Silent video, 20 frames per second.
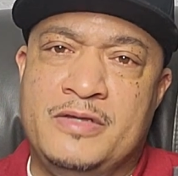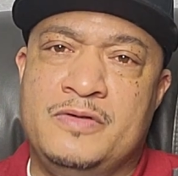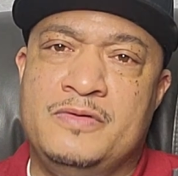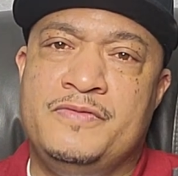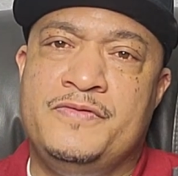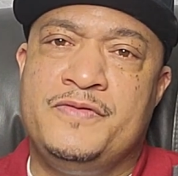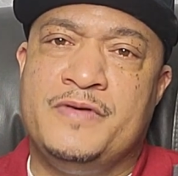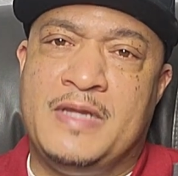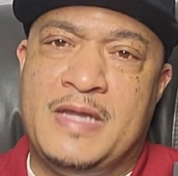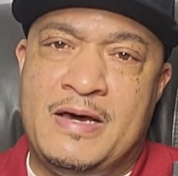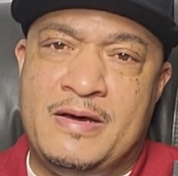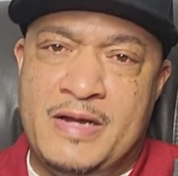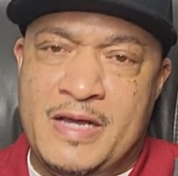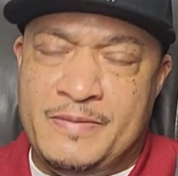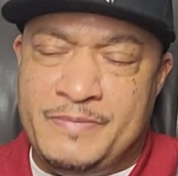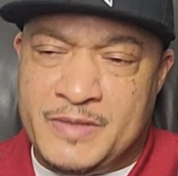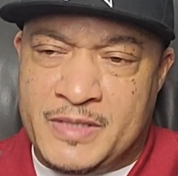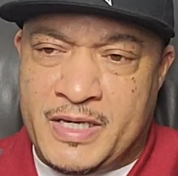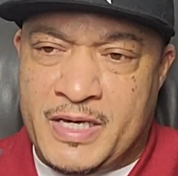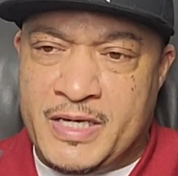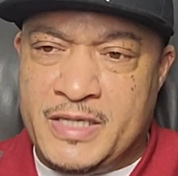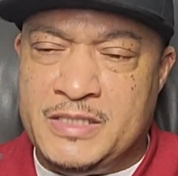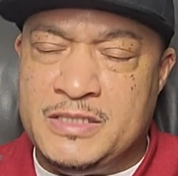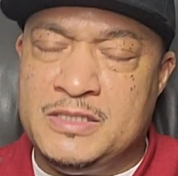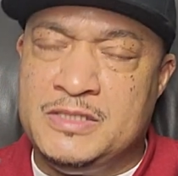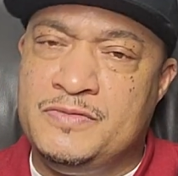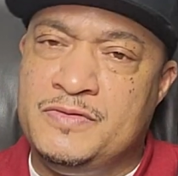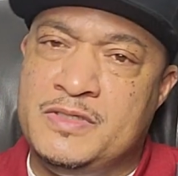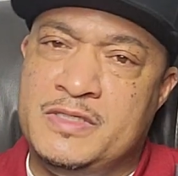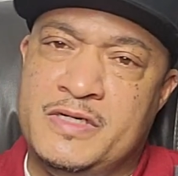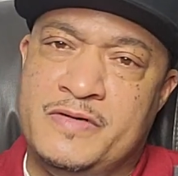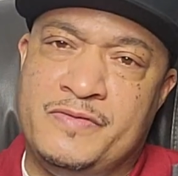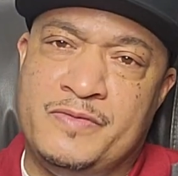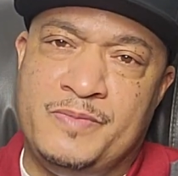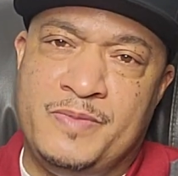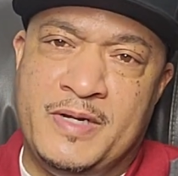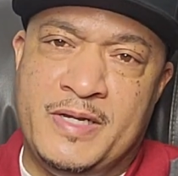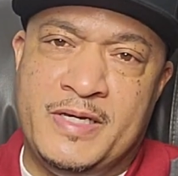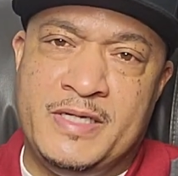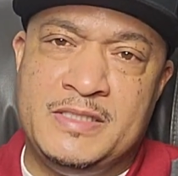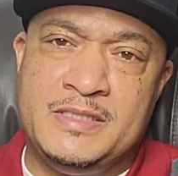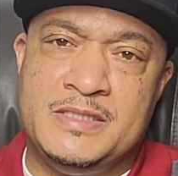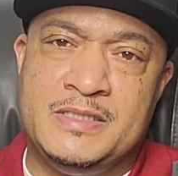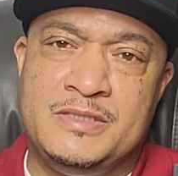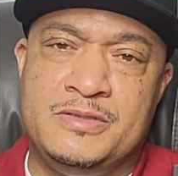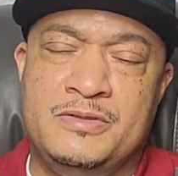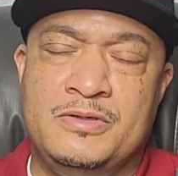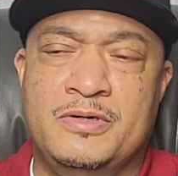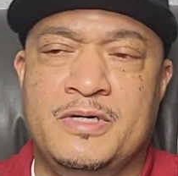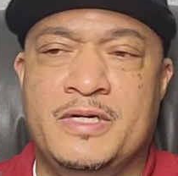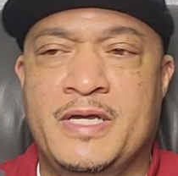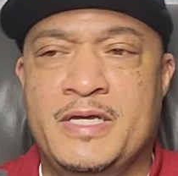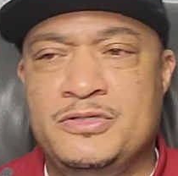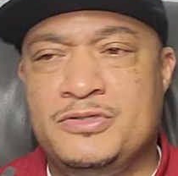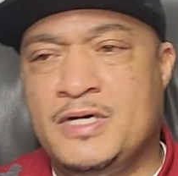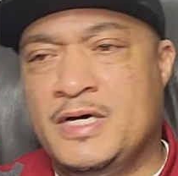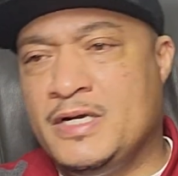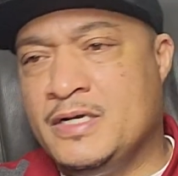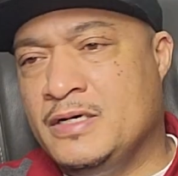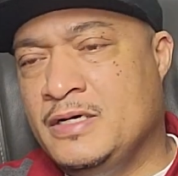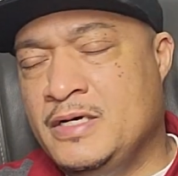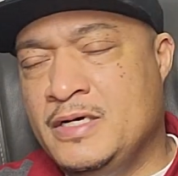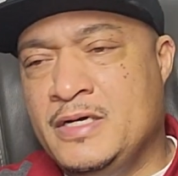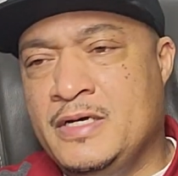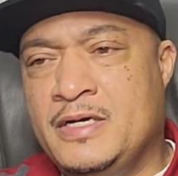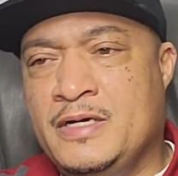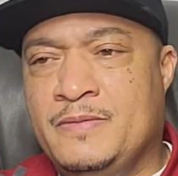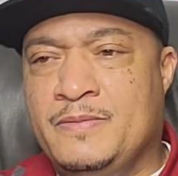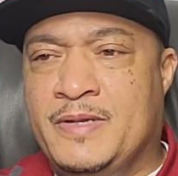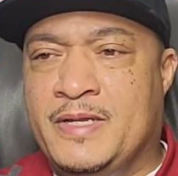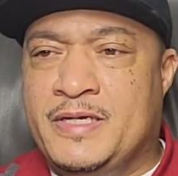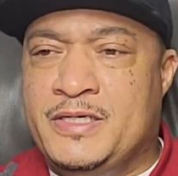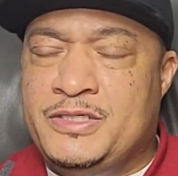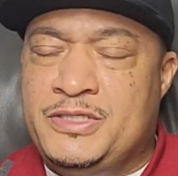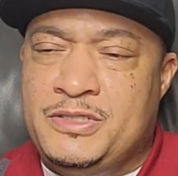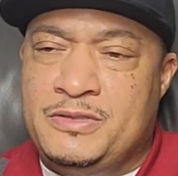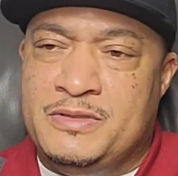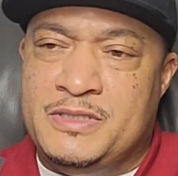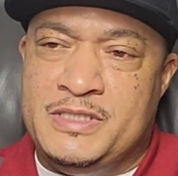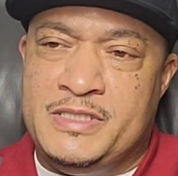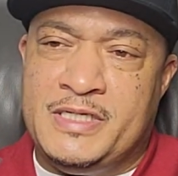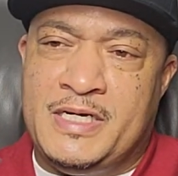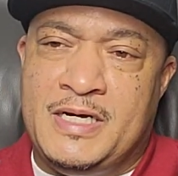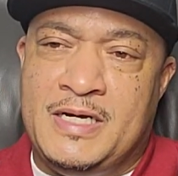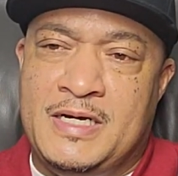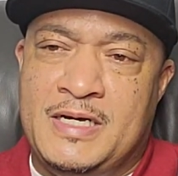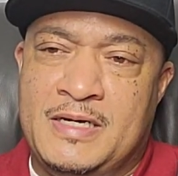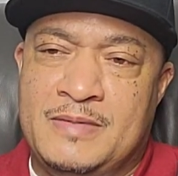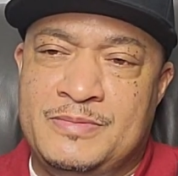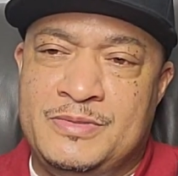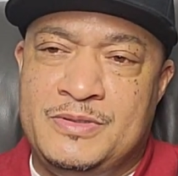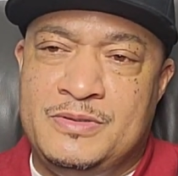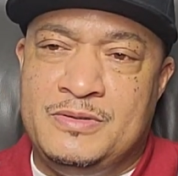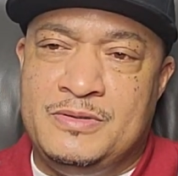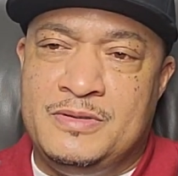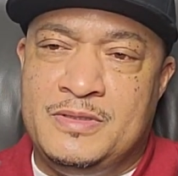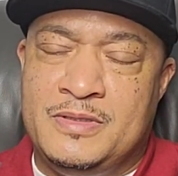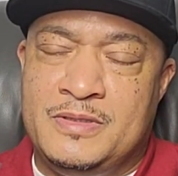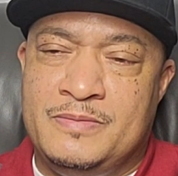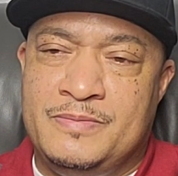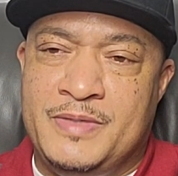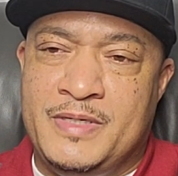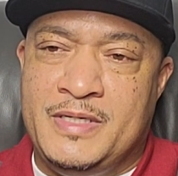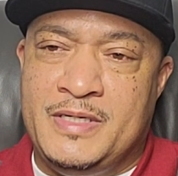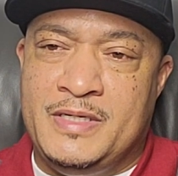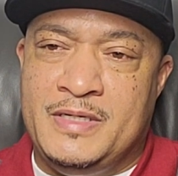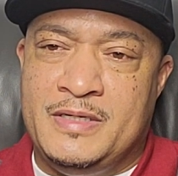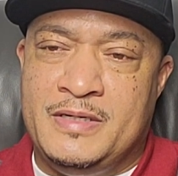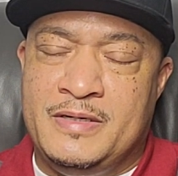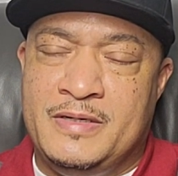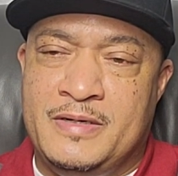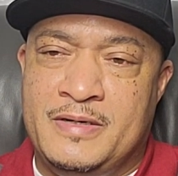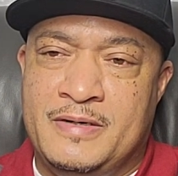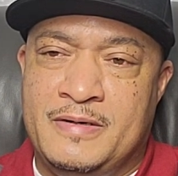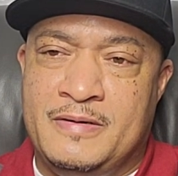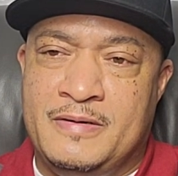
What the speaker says: and you fill out applications for different places, and they try to place you in jobs, you know what I mean? And